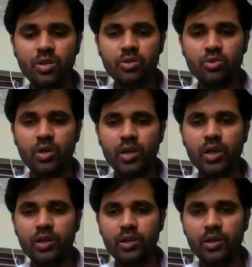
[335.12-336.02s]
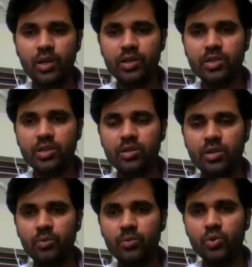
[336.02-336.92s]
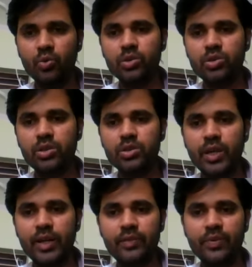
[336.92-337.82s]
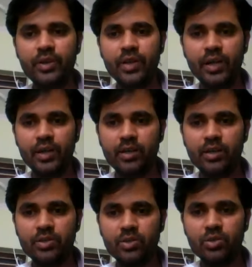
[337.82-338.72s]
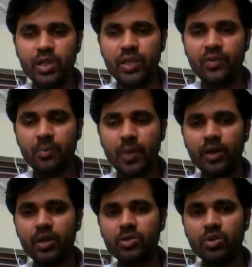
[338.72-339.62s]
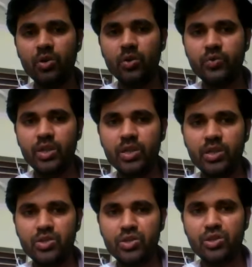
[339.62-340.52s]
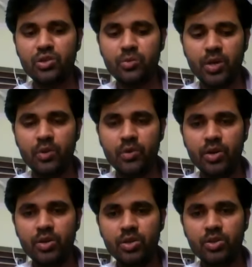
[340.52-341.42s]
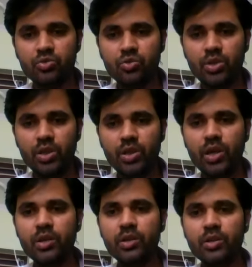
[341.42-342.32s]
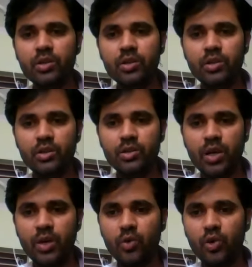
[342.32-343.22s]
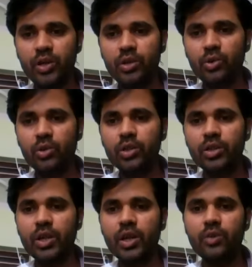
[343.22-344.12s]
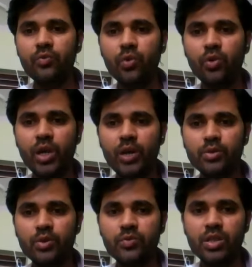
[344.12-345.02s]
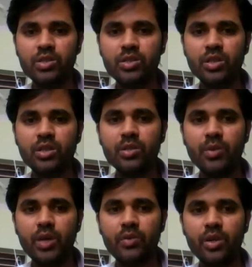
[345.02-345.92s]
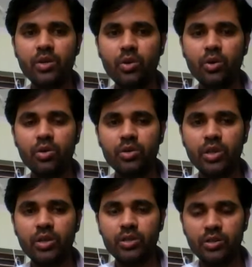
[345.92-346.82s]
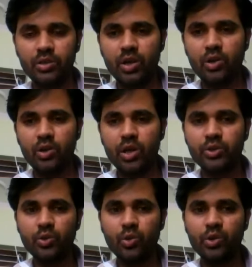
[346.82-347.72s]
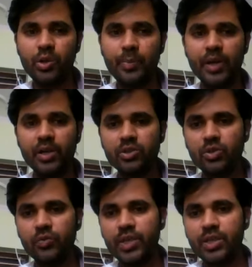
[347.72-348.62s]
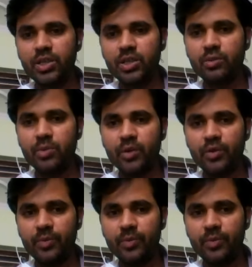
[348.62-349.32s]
So let's come towards the scientific categories or scientific patterns of the instinctive behavior. So there are, I have already told that there are four types of the instinctive behavior, or that they are also called the patterns of the instinctive behavior.